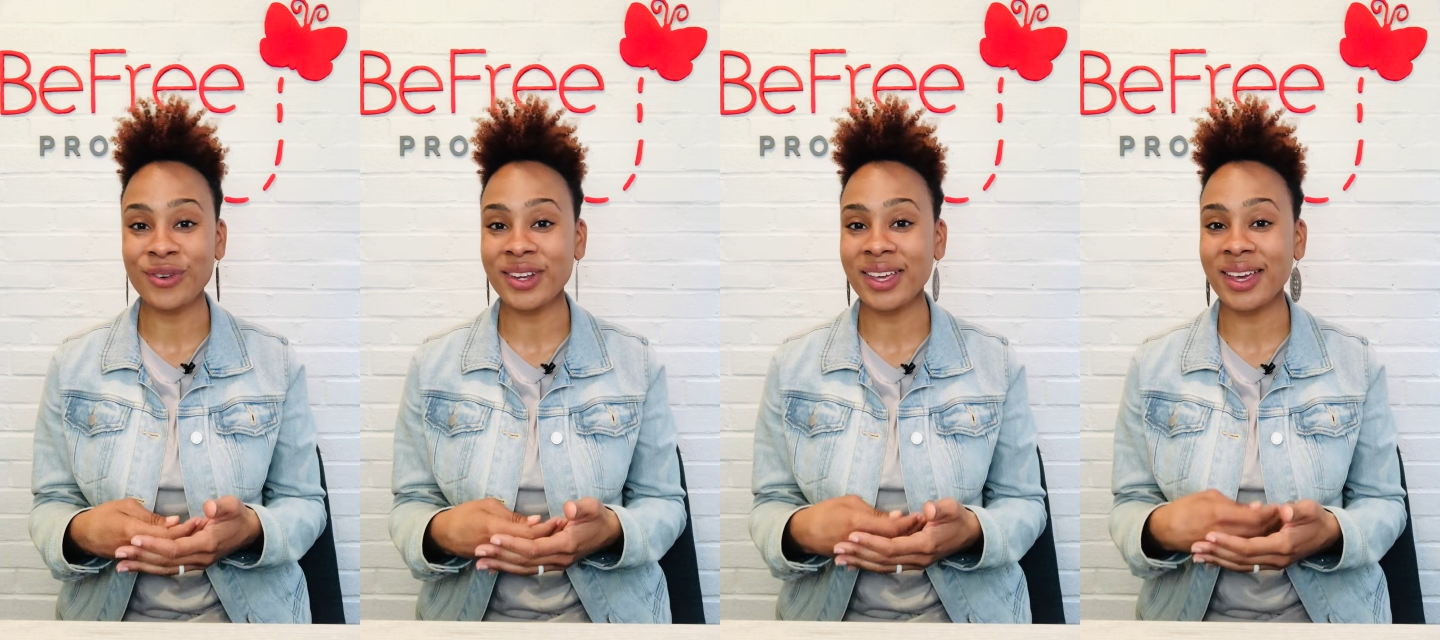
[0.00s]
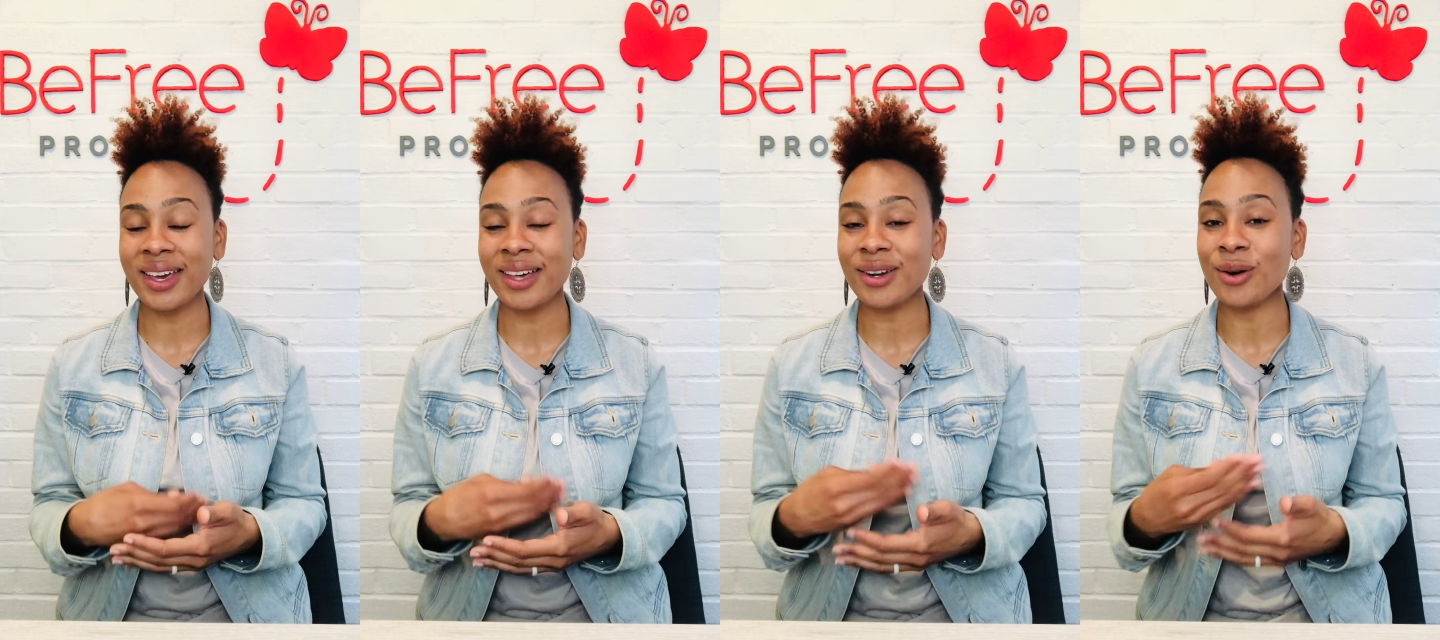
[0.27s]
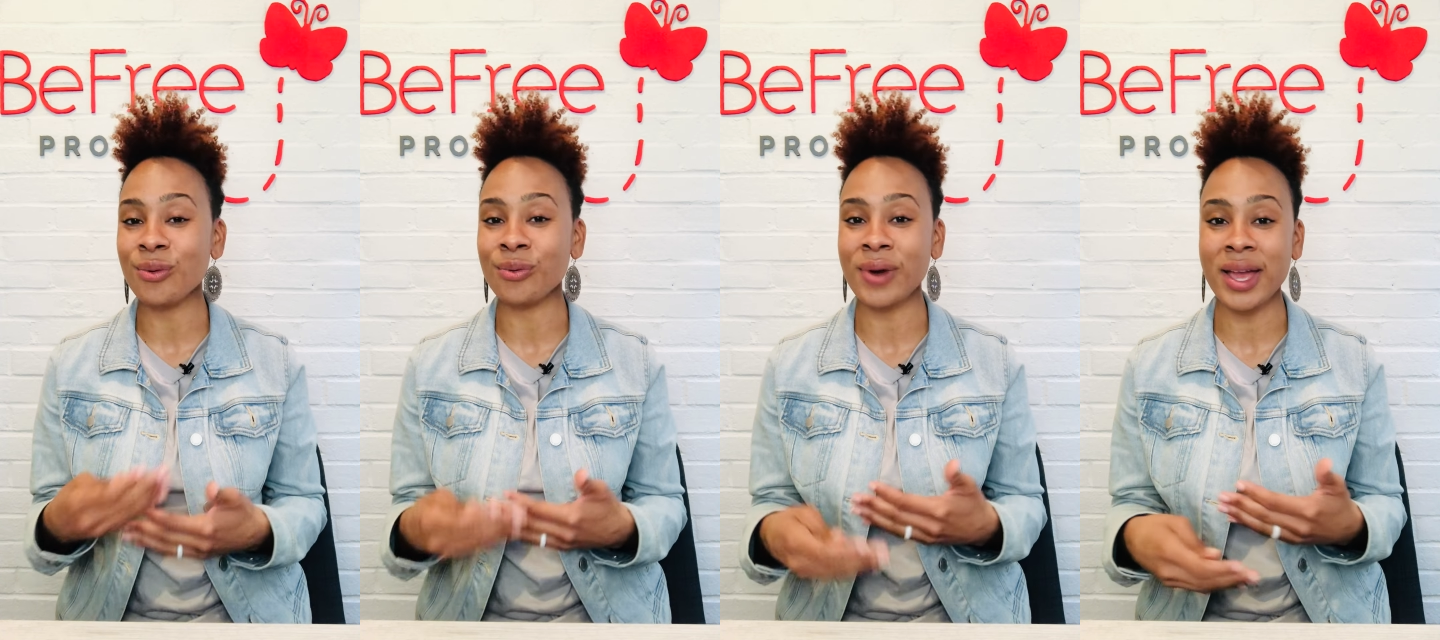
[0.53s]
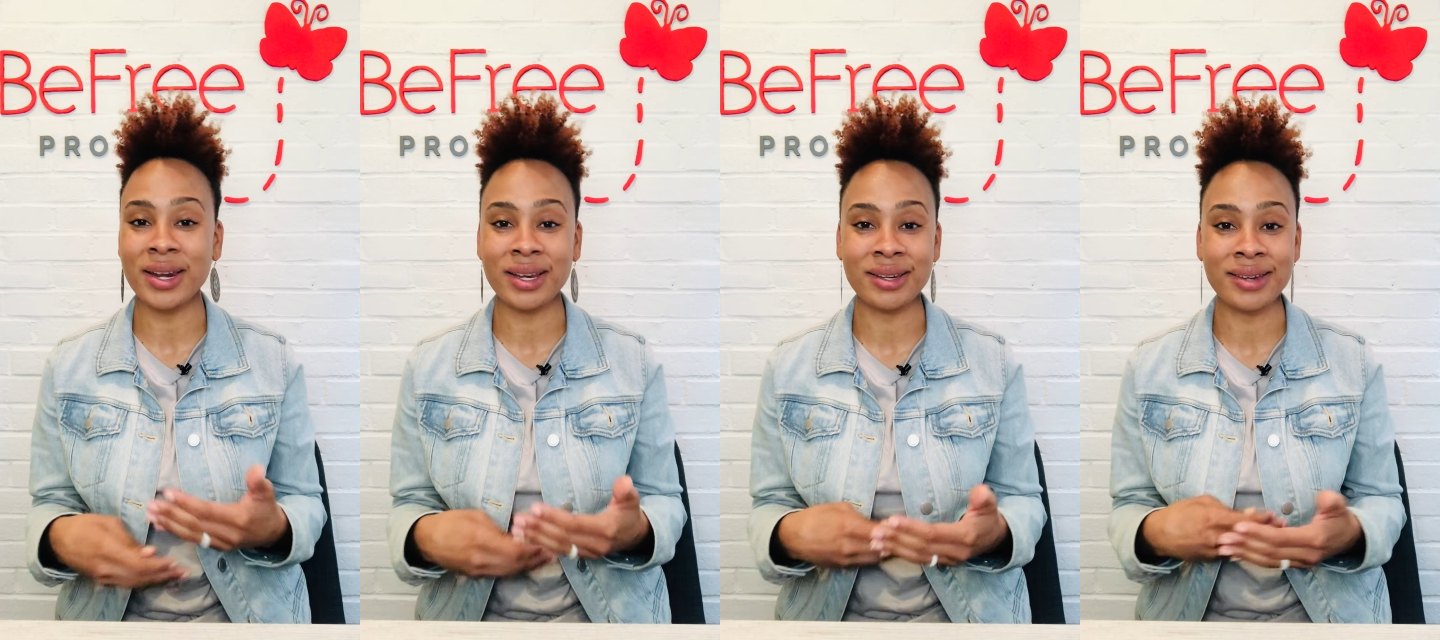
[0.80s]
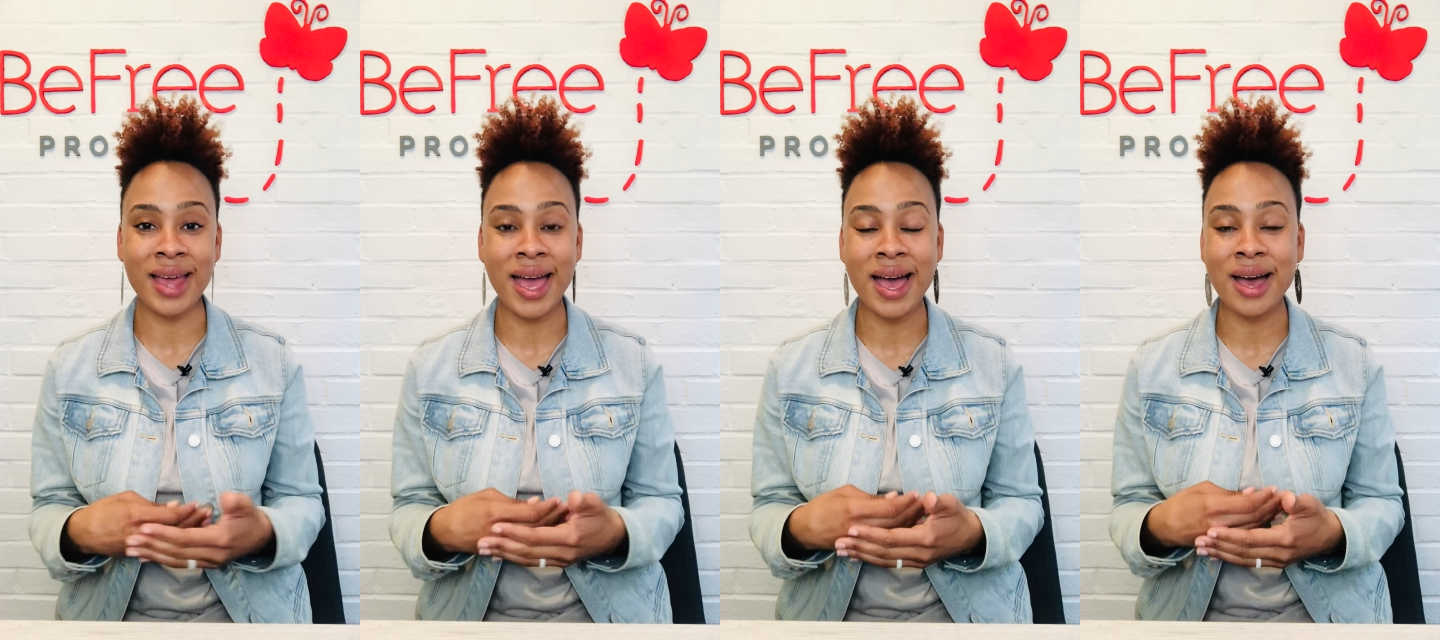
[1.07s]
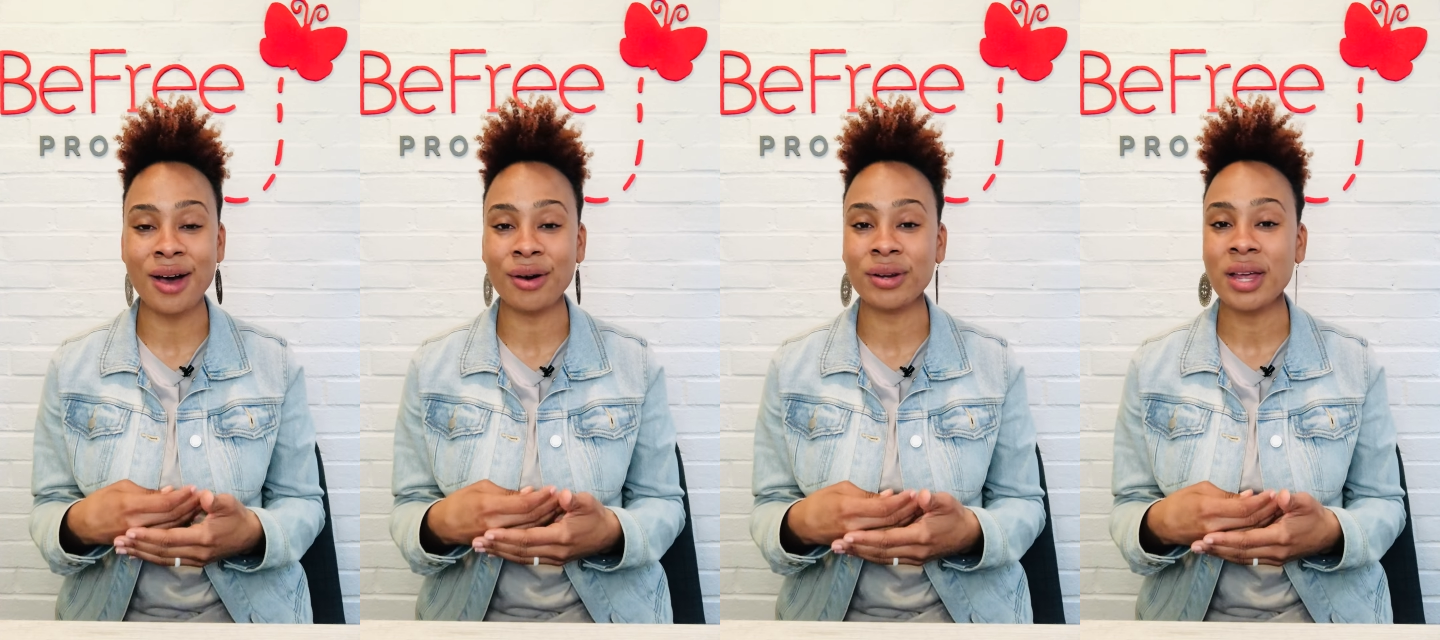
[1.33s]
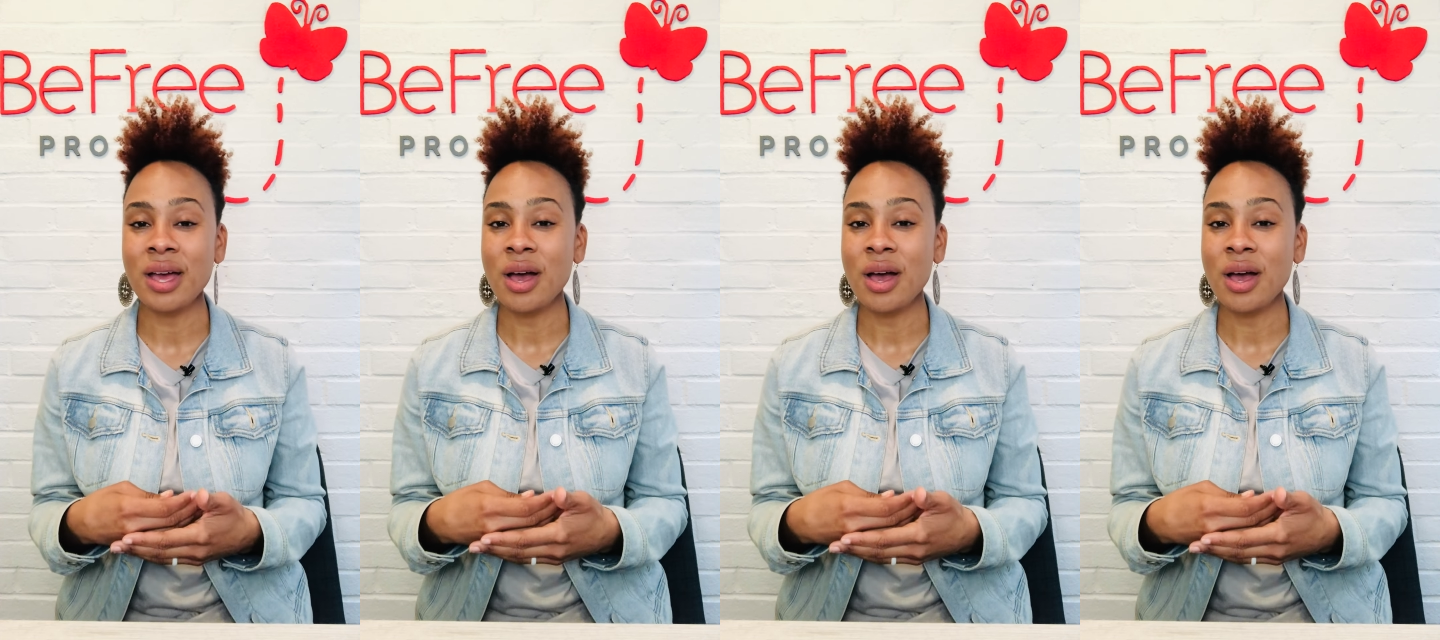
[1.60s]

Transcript: again, or write it down,